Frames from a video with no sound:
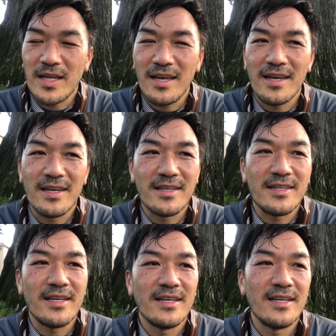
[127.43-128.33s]
And
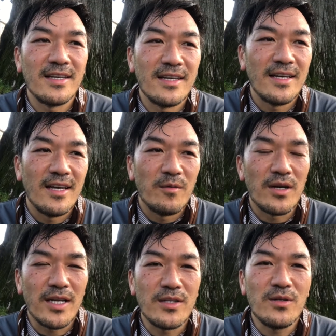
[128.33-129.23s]
what
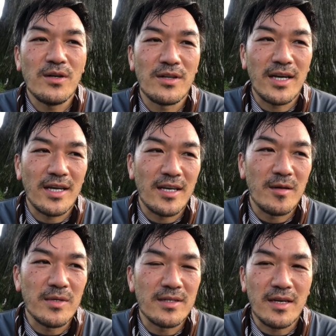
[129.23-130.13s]
I do know that I
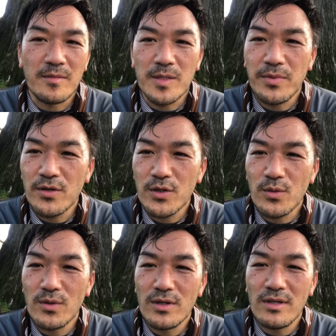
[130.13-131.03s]
am is I am
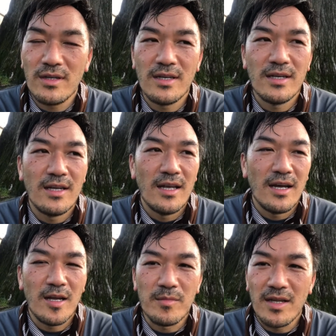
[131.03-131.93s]
spiritual,
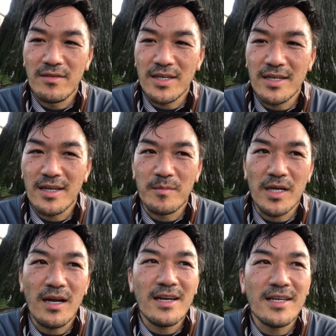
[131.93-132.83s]
I'm loving, I'm
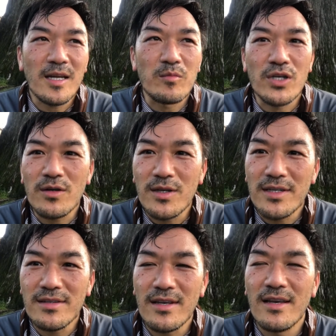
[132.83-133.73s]
kind, I'm
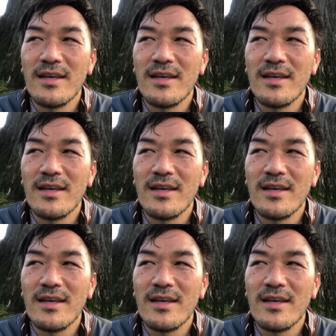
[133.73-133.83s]
generous.